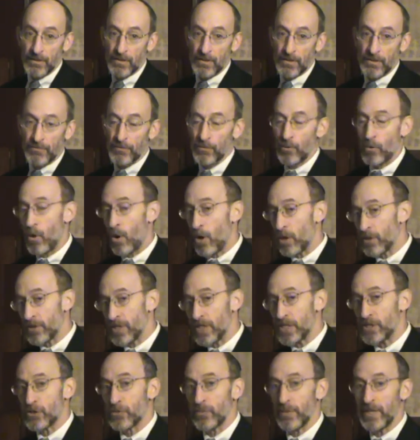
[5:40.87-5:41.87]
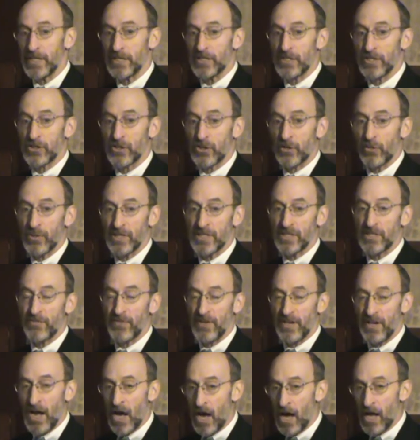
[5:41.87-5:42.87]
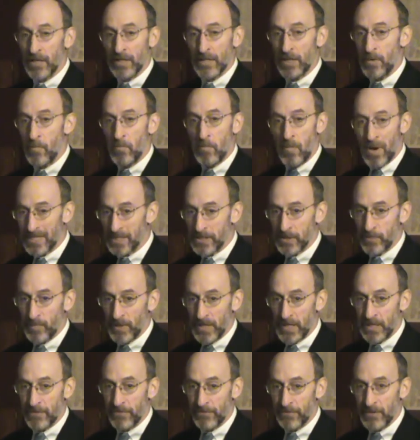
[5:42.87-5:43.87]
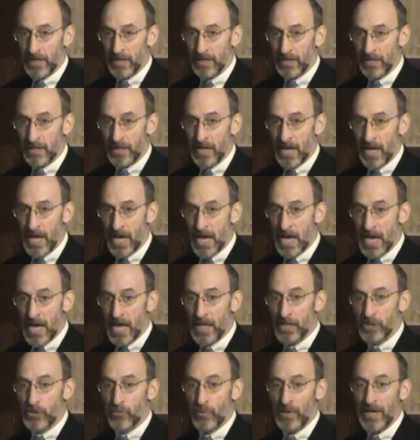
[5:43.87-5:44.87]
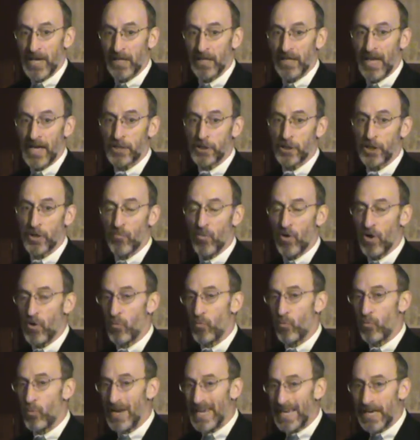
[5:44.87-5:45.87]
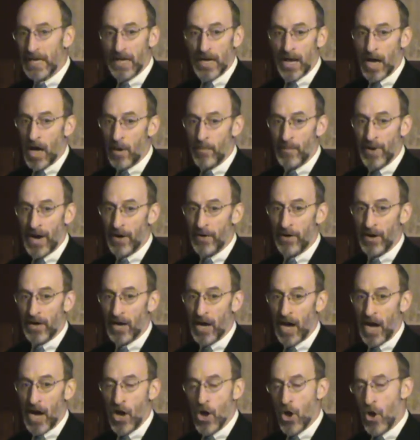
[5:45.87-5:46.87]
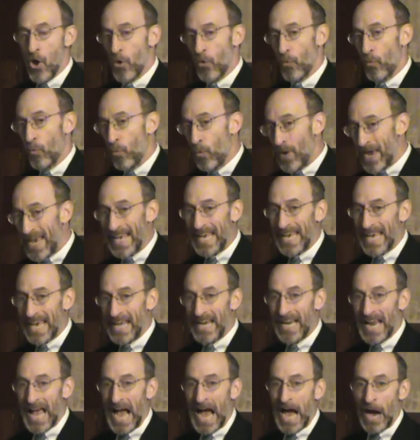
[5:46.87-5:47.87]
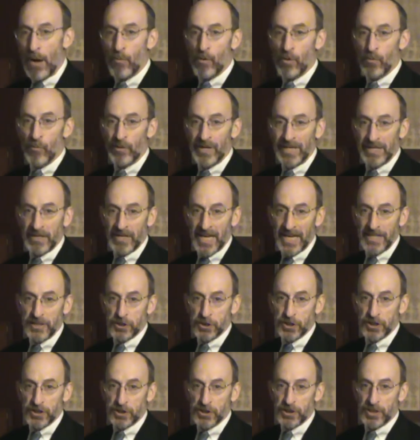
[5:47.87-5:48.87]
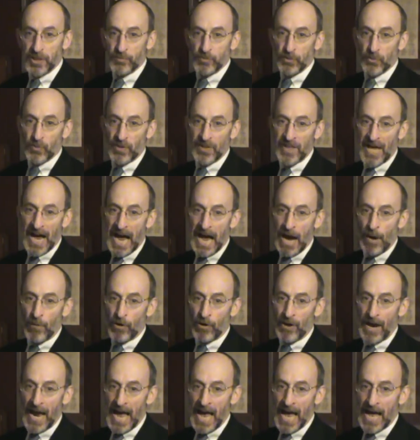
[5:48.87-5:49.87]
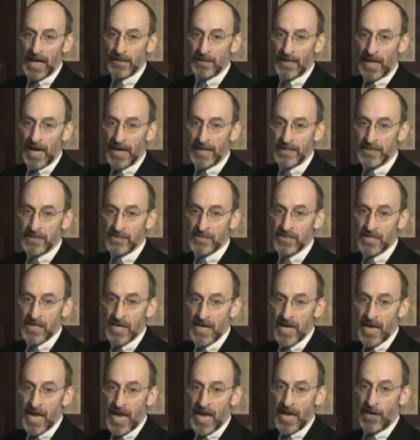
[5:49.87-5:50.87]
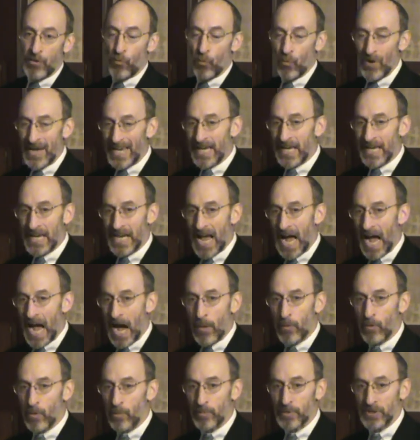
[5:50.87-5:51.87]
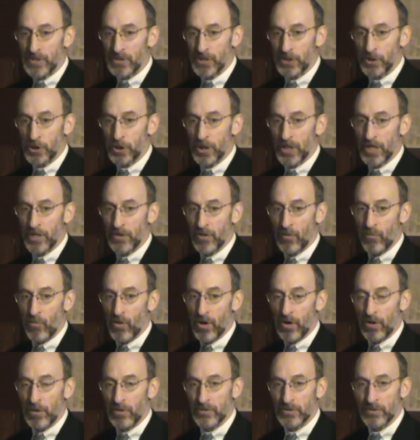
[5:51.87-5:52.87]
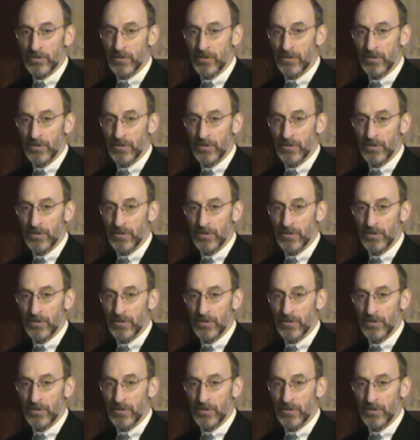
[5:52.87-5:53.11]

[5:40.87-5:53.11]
For all these reasons, Chris Van Hollen must be defeated. His re-election will weaken America, weaken our relationships with our allies, and weaken our position in the world.